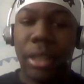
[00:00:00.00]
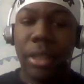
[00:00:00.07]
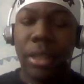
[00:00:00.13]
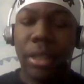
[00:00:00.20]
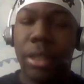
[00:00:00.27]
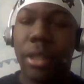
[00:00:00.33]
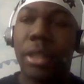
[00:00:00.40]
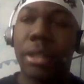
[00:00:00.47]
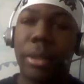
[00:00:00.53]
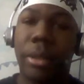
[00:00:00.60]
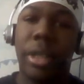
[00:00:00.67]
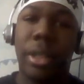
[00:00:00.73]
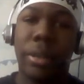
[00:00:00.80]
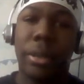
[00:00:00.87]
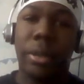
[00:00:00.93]
it
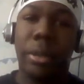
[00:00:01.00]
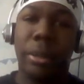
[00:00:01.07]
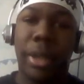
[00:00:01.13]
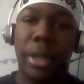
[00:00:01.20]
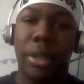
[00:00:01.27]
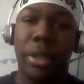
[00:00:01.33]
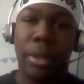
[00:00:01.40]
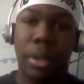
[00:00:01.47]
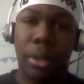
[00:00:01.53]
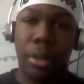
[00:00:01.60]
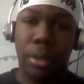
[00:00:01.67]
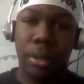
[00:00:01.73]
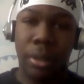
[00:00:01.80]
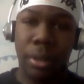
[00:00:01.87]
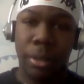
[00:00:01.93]
also helps to make your
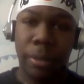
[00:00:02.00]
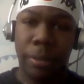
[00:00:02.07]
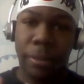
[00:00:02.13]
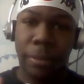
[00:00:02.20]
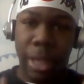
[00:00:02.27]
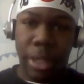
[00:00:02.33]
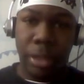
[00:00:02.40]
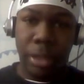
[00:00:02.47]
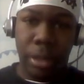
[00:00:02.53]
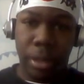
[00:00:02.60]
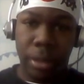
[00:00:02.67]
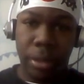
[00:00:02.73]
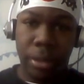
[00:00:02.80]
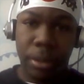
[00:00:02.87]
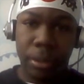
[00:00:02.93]
own
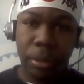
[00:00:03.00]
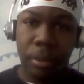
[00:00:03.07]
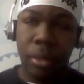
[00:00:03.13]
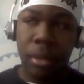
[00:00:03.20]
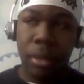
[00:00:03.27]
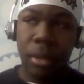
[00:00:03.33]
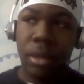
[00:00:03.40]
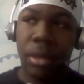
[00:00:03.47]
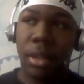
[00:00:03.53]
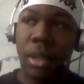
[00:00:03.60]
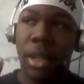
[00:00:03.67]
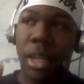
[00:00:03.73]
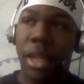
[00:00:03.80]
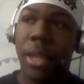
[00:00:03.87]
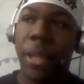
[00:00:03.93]
flashcards.
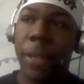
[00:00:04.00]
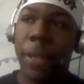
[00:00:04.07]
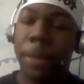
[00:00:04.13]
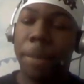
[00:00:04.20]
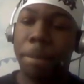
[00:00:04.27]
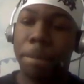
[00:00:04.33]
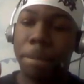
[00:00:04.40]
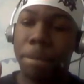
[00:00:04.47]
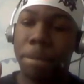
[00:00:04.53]
I